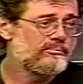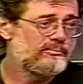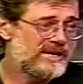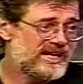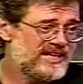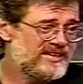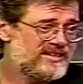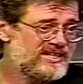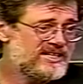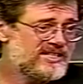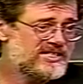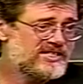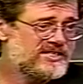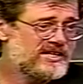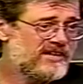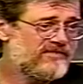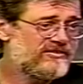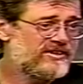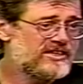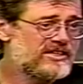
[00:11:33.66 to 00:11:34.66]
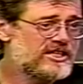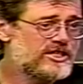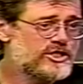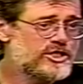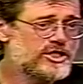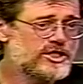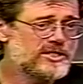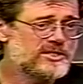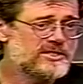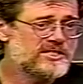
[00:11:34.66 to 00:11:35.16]
by these
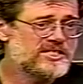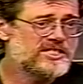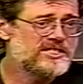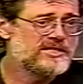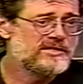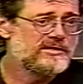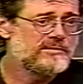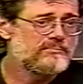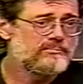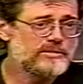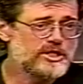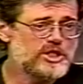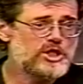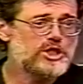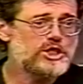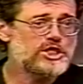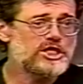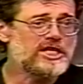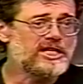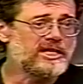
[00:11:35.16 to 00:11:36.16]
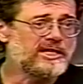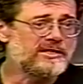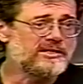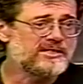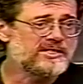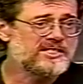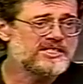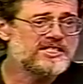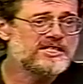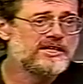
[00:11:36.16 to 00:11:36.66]
definitions,
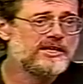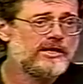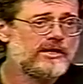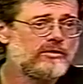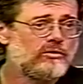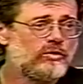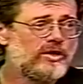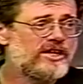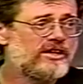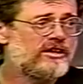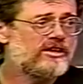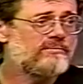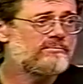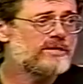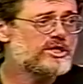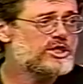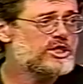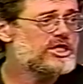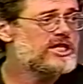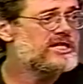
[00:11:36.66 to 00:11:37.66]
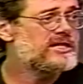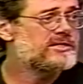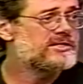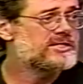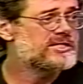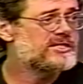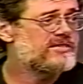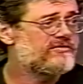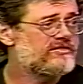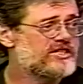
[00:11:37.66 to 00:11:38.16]
machines. We are
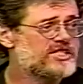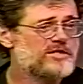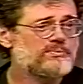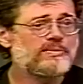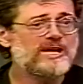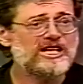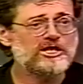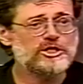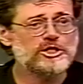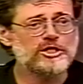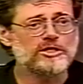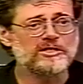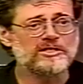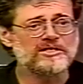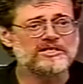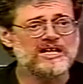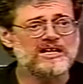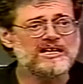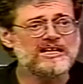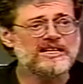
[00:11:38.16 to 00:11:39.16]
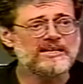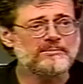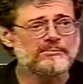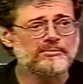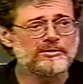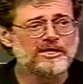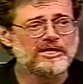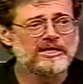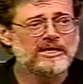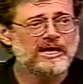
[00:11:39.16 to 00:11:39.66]
machines of a special
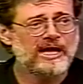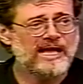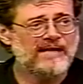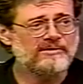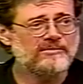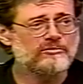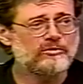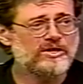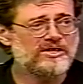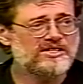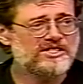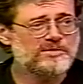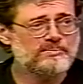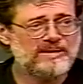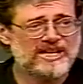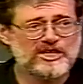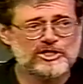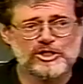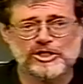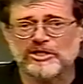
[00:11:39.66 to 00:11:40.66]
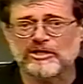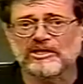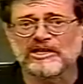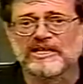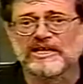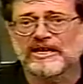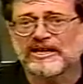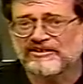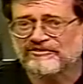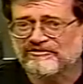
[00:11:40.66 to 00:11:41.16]
type and with special
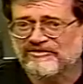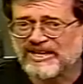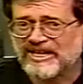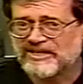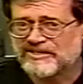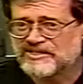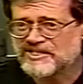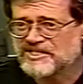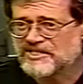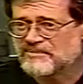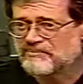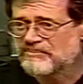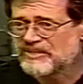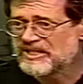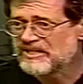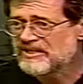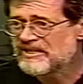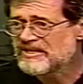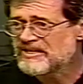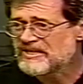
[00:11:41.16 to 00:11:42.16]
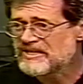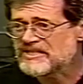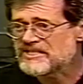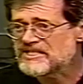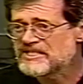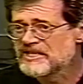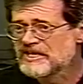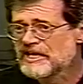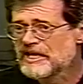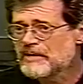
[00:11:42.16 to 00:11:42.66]
advanced
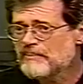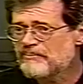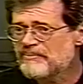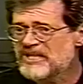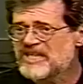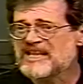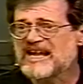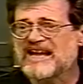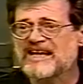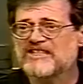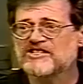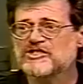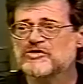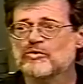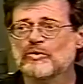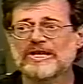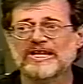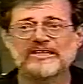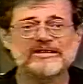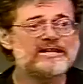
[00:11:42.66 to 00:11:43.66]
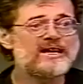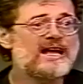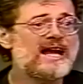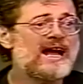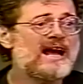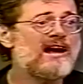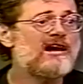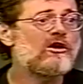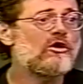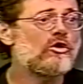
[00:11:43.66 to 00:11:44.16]
abilities. But as we
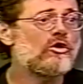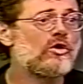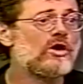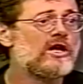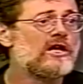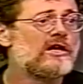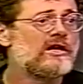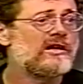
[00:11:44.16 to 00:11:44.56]
now,